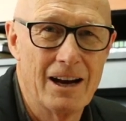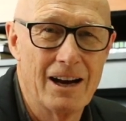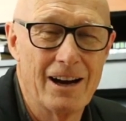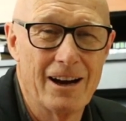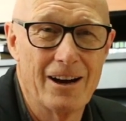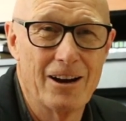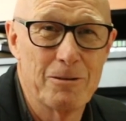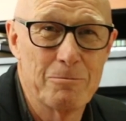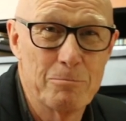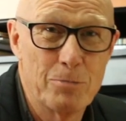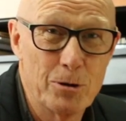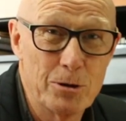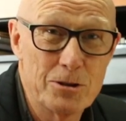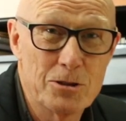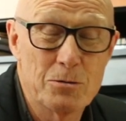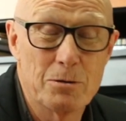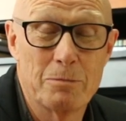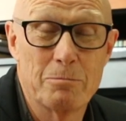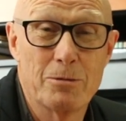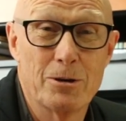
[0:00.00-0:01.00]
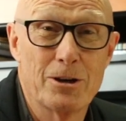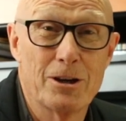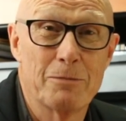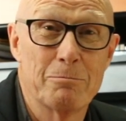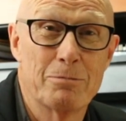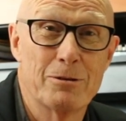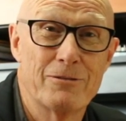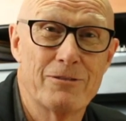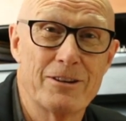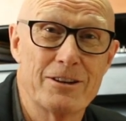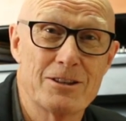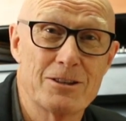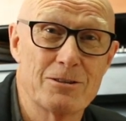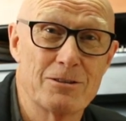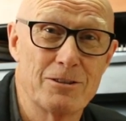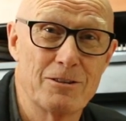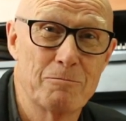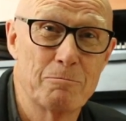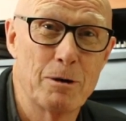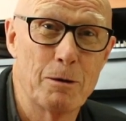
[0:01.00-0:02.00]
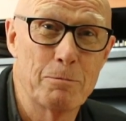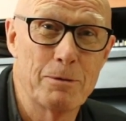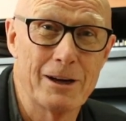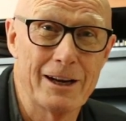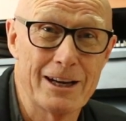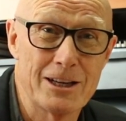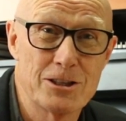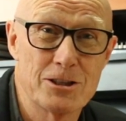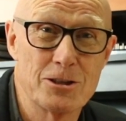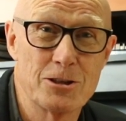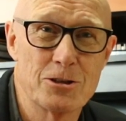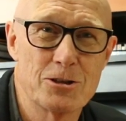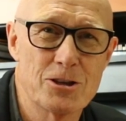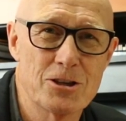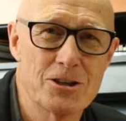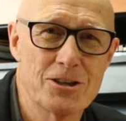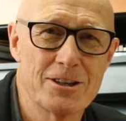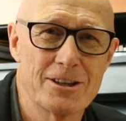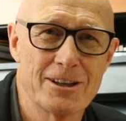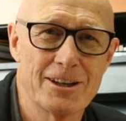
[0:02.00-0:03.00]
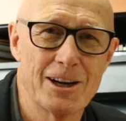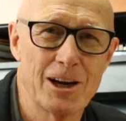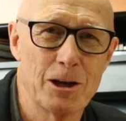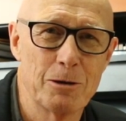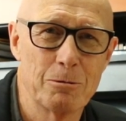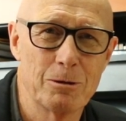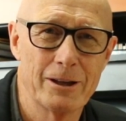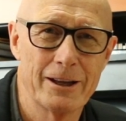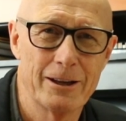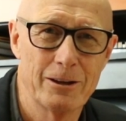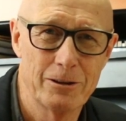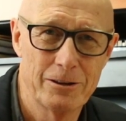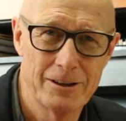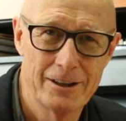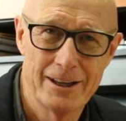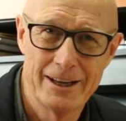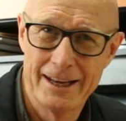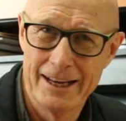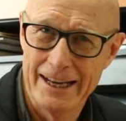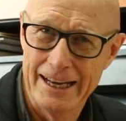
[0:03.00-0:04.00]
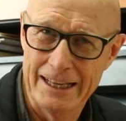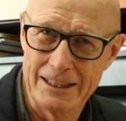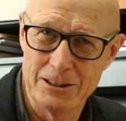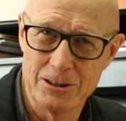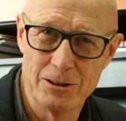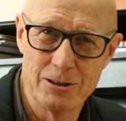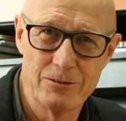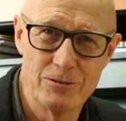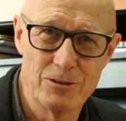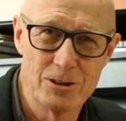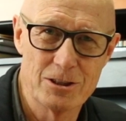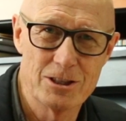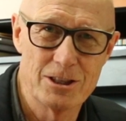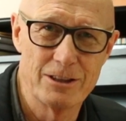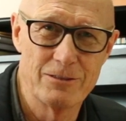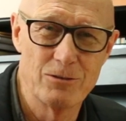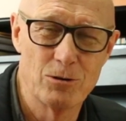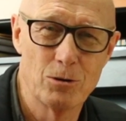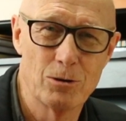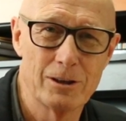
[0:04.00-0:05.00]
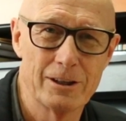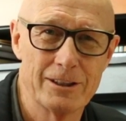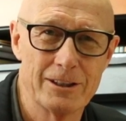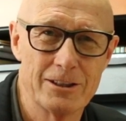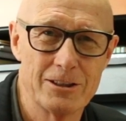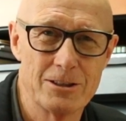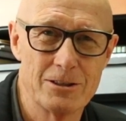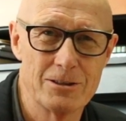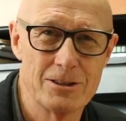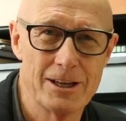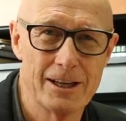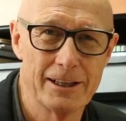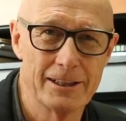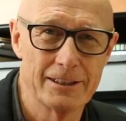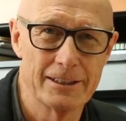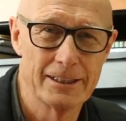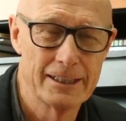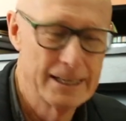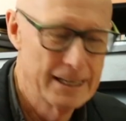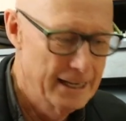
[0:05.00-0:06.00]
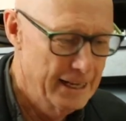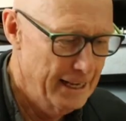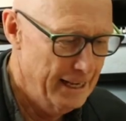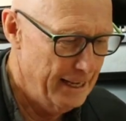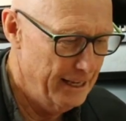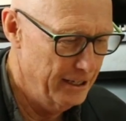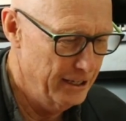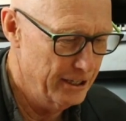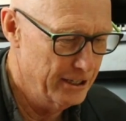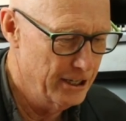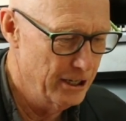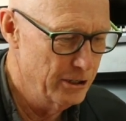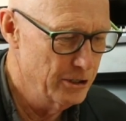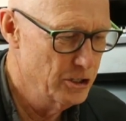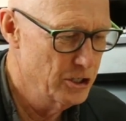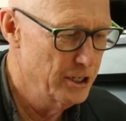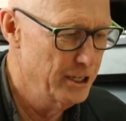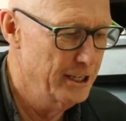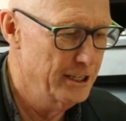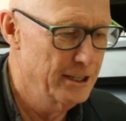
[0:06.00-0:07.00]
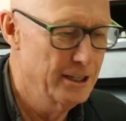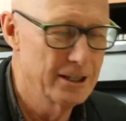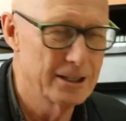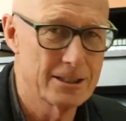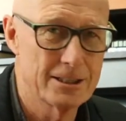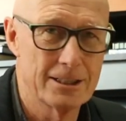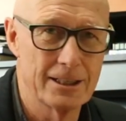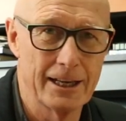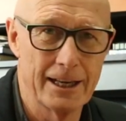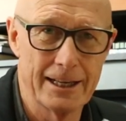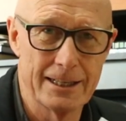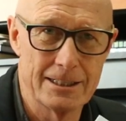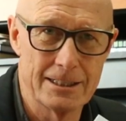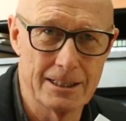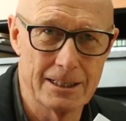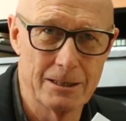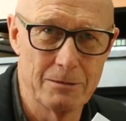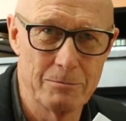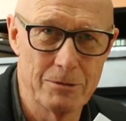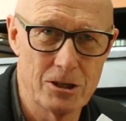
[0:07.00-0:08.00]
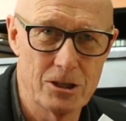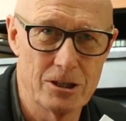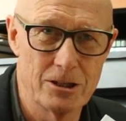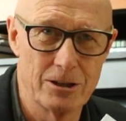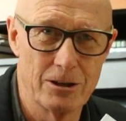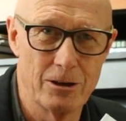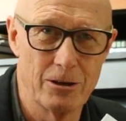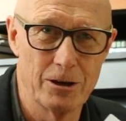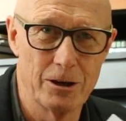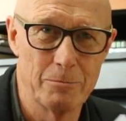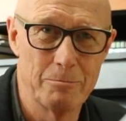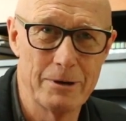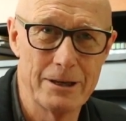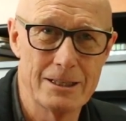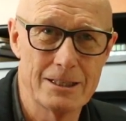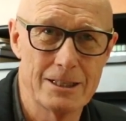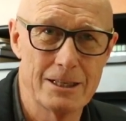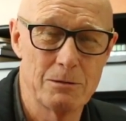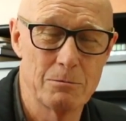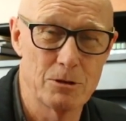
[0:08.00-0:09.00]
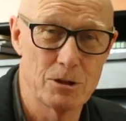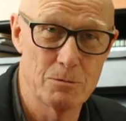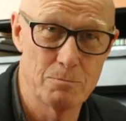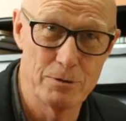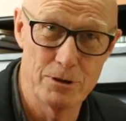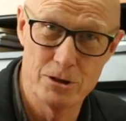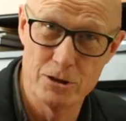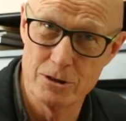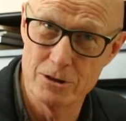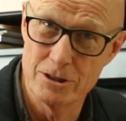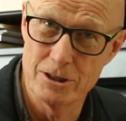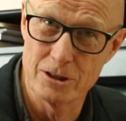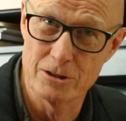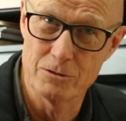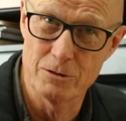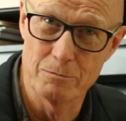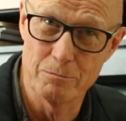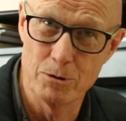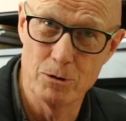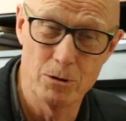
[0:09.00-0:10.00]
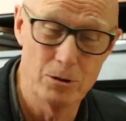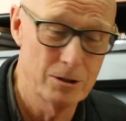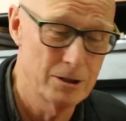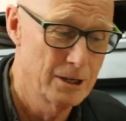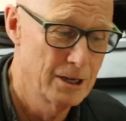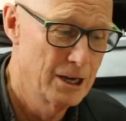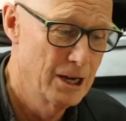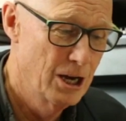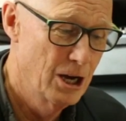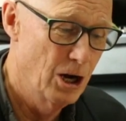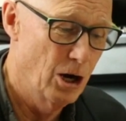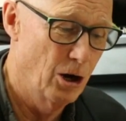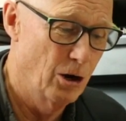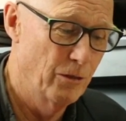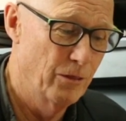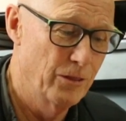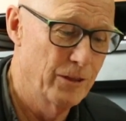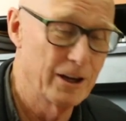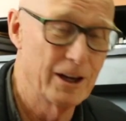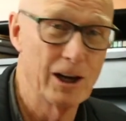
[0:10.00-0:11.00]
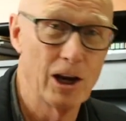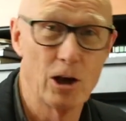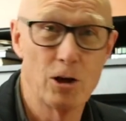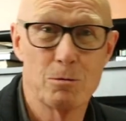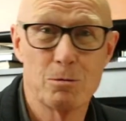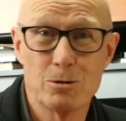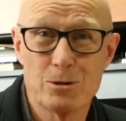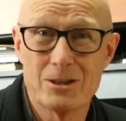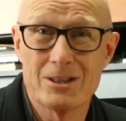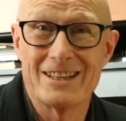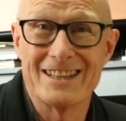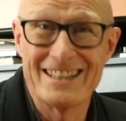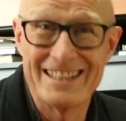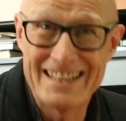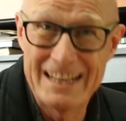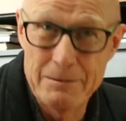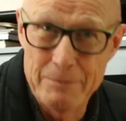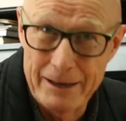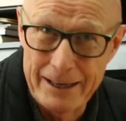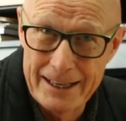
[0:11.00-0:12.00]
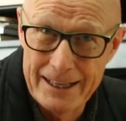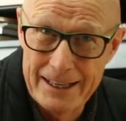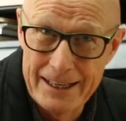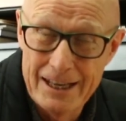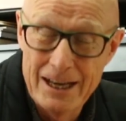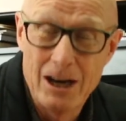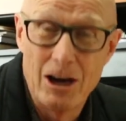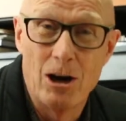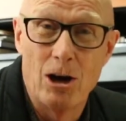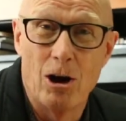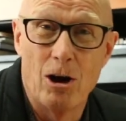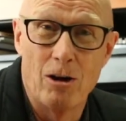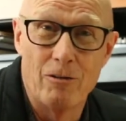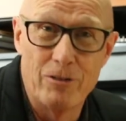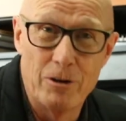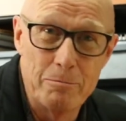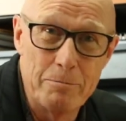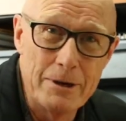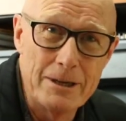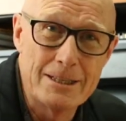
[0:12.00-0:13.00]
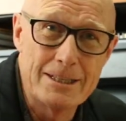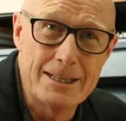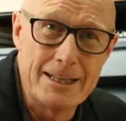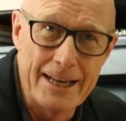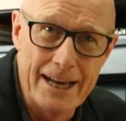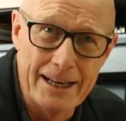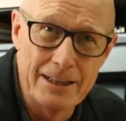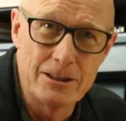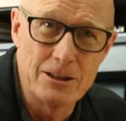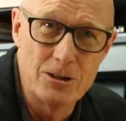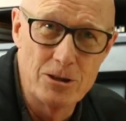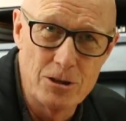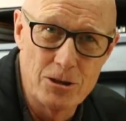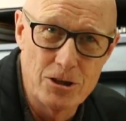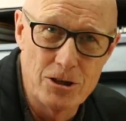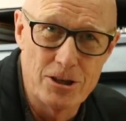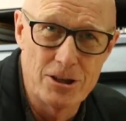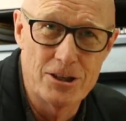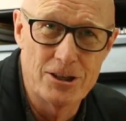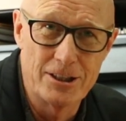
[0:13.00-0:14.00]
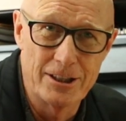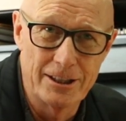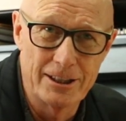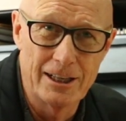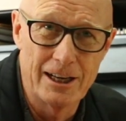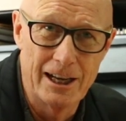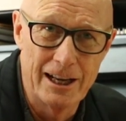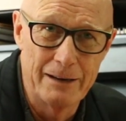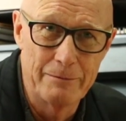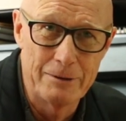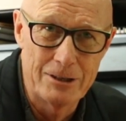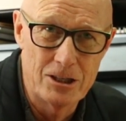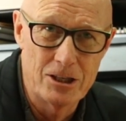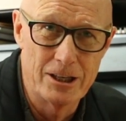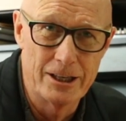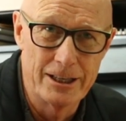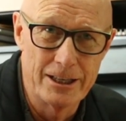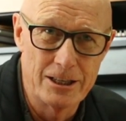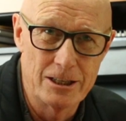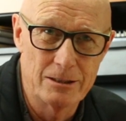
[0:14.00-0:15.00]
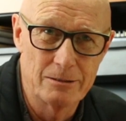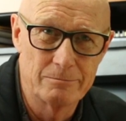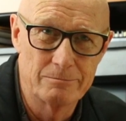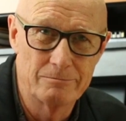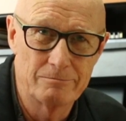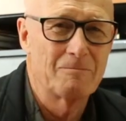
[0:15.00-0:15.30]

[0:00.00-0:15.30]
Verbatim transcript: Hi, I'm Boyd Swinburn. I'm Professor of Population Nutrition and Global Health at the University of Auckland in New Zealand. And I co chaired this Lancet Commission on Obesity, which produced this report on the global syndemic of obesity, undernutrition, and climate change.